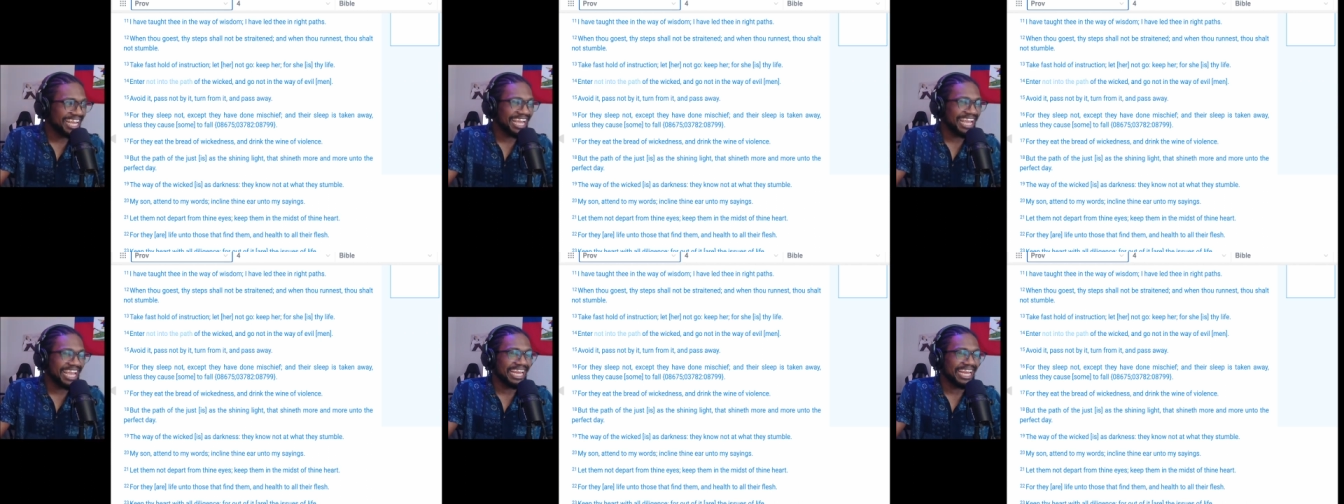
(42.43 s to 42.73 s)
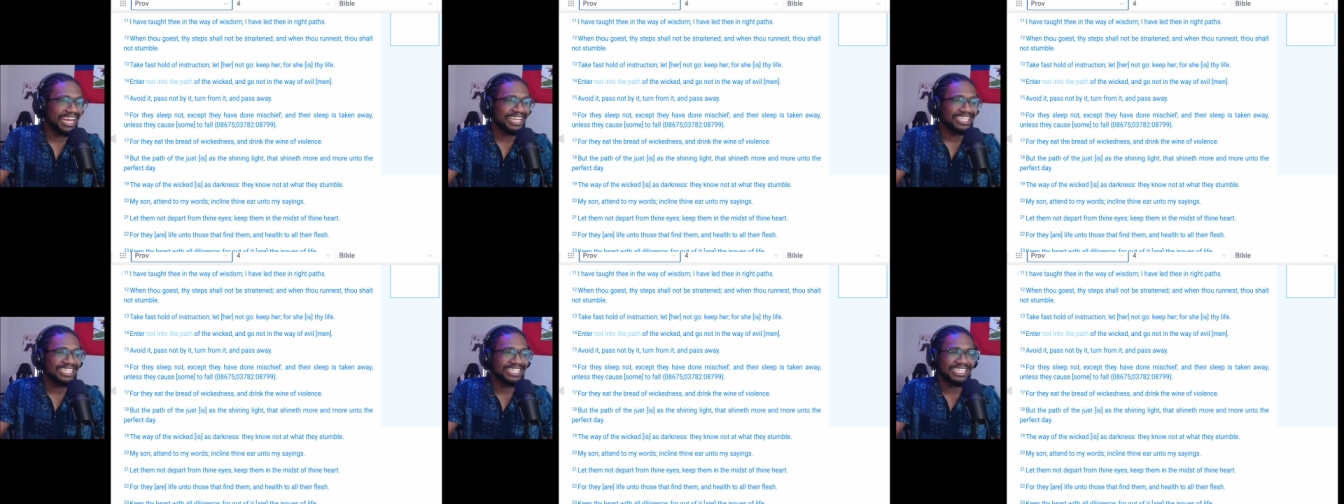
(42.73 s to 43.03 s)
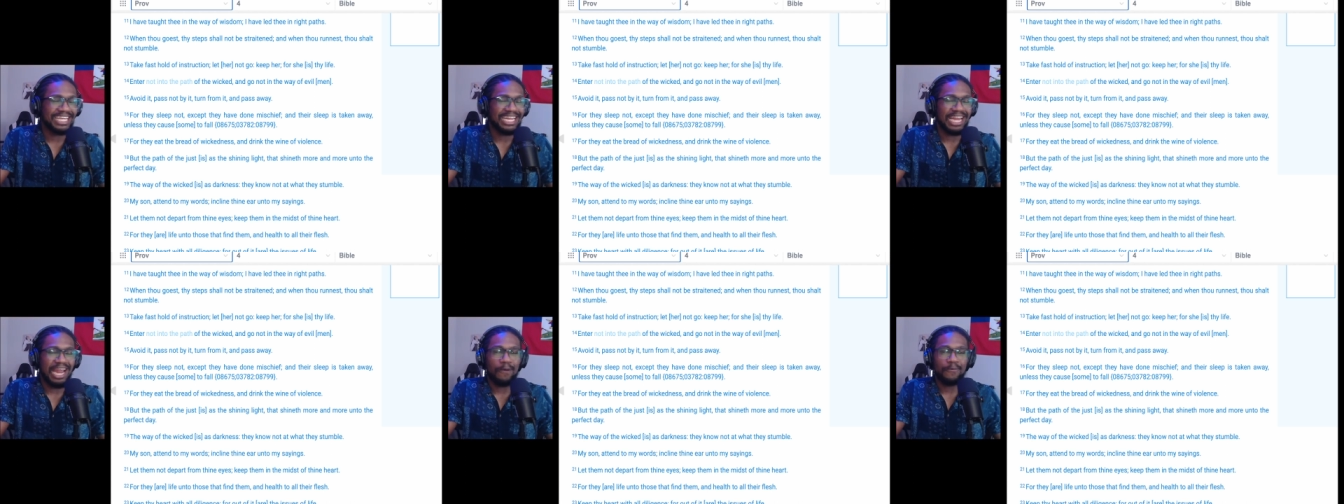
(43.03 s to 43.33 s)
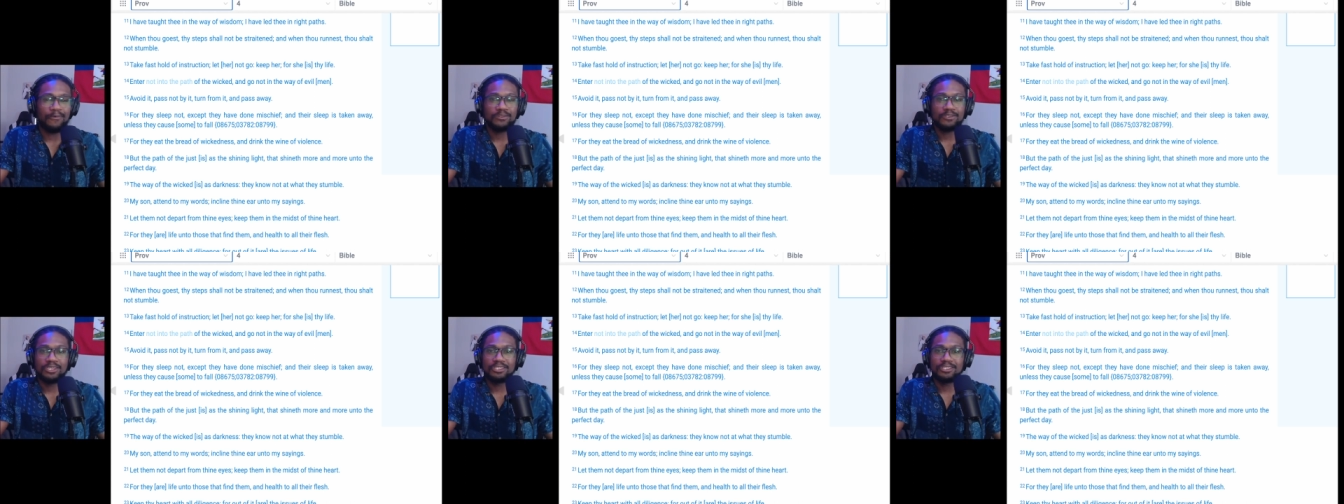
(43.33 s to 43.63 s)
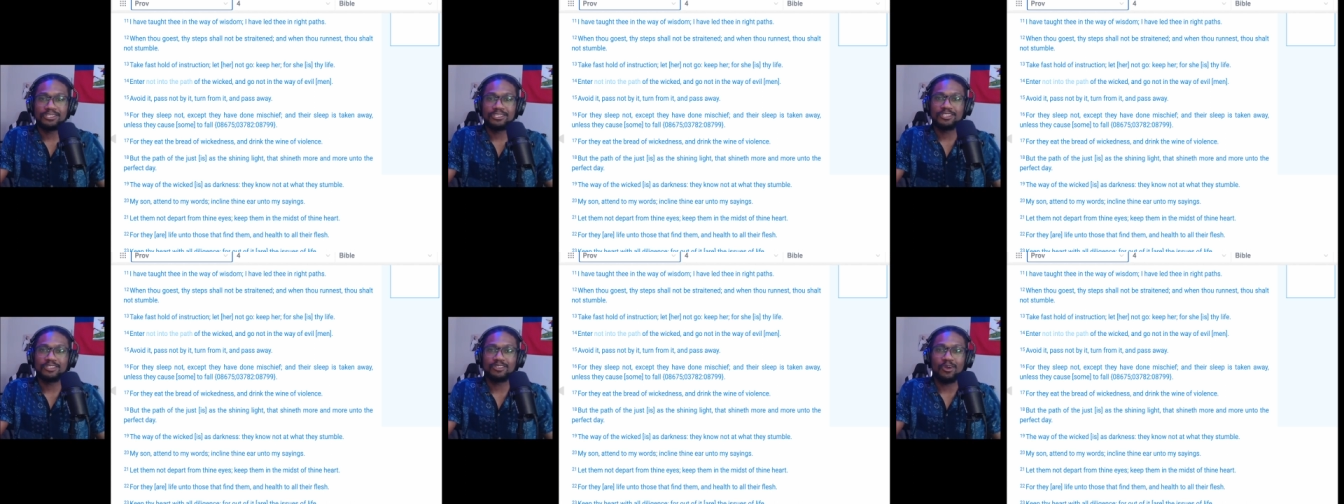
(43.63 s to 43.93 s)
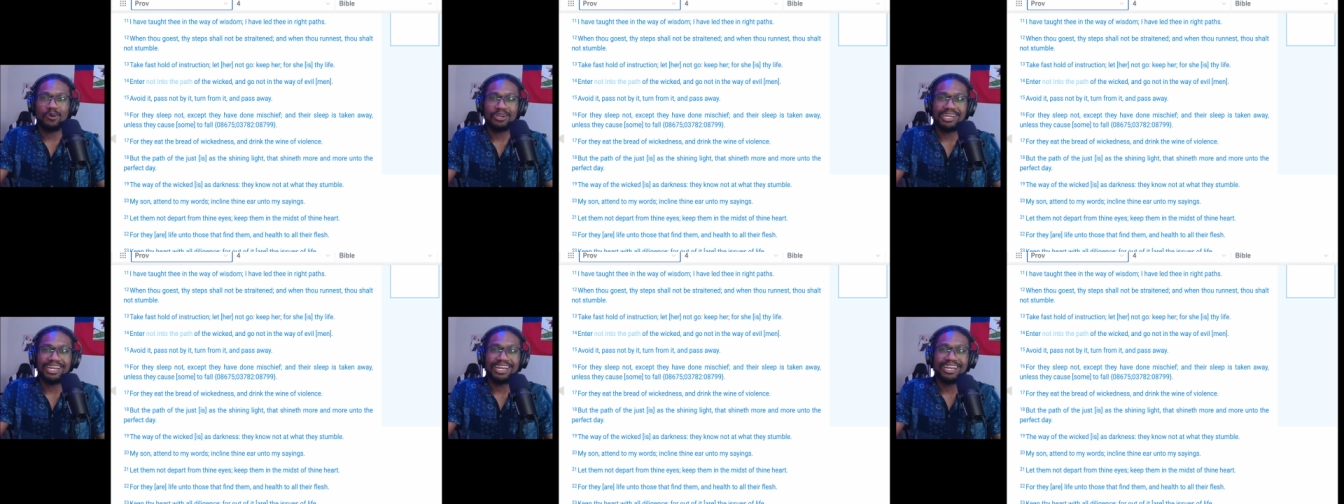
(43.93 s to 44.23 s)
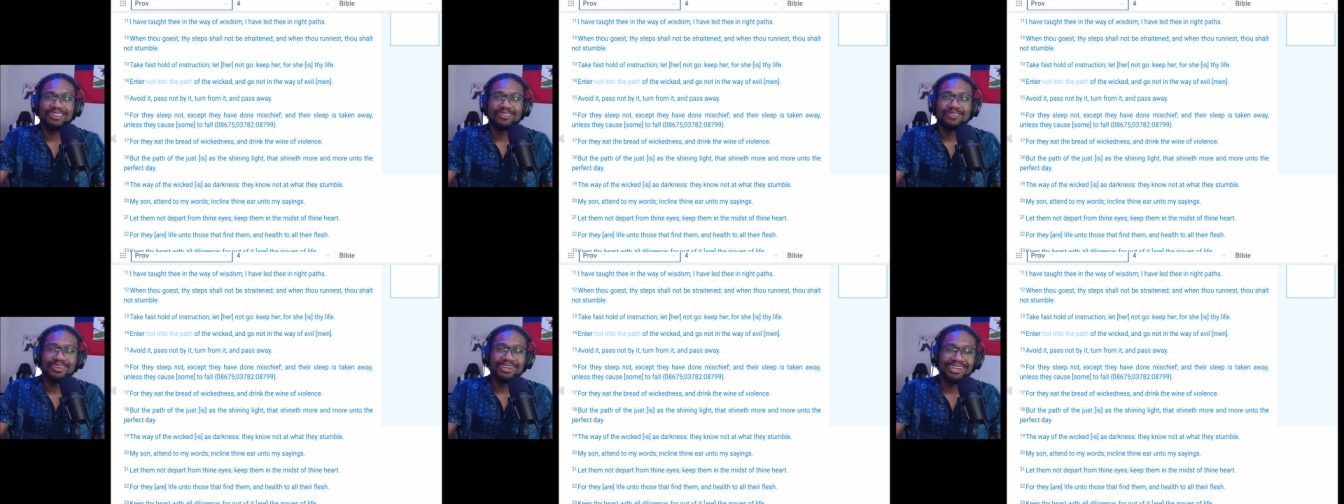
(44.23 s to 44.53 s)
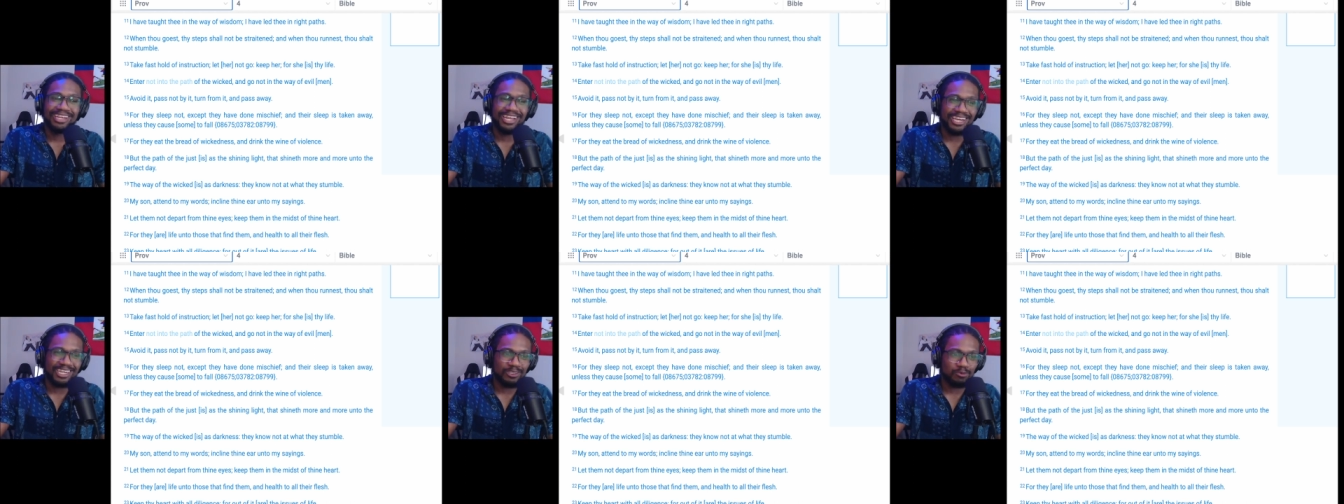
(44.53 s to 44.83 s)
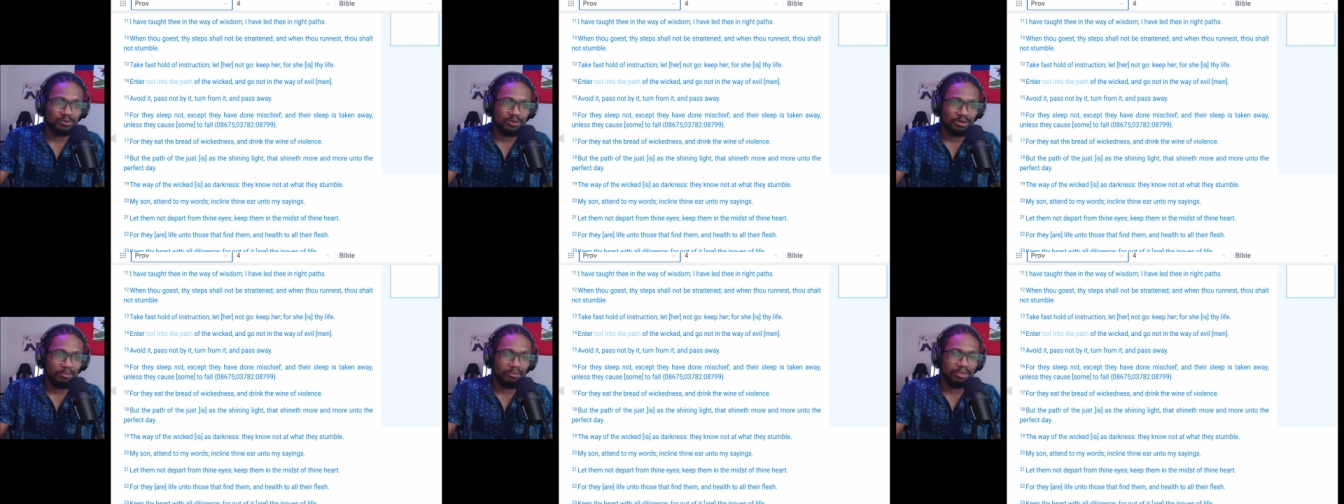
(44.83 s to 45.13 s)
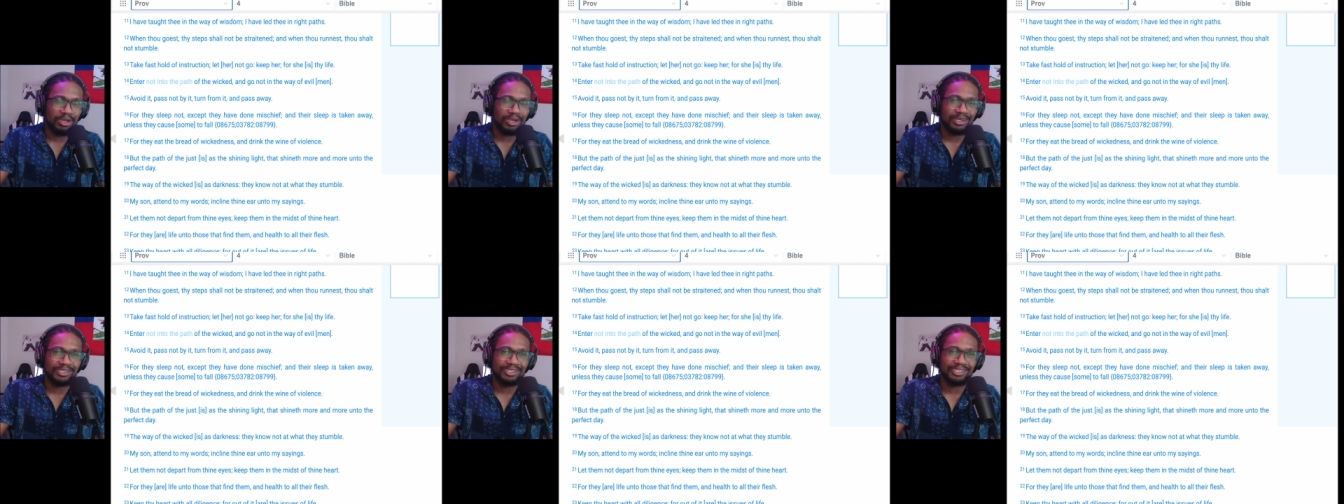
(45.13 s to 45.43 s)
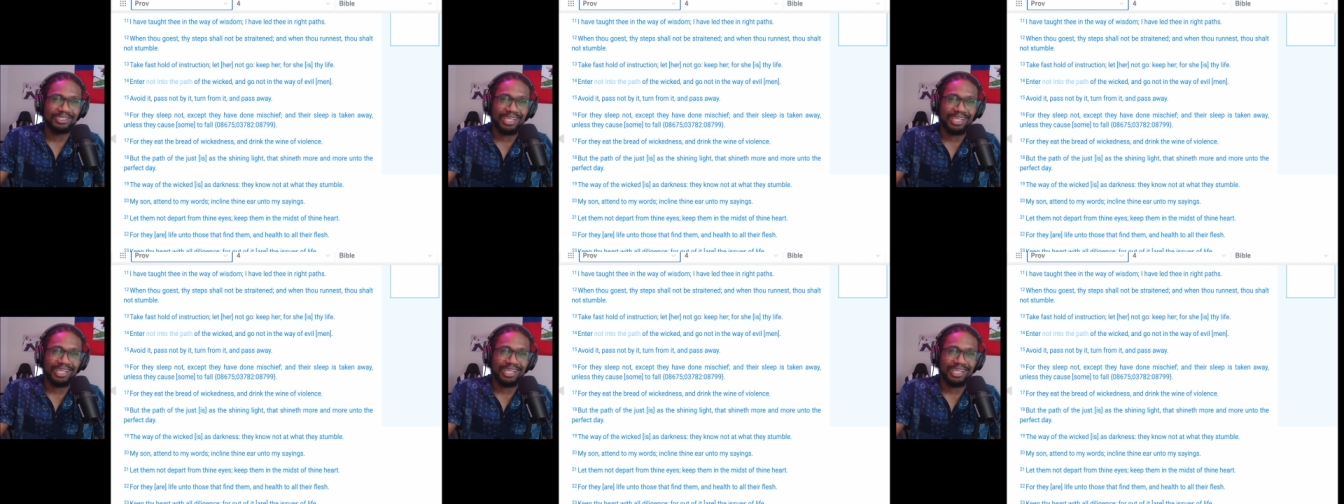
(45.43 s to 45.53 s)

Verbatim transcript: and I said I was going to start the next one because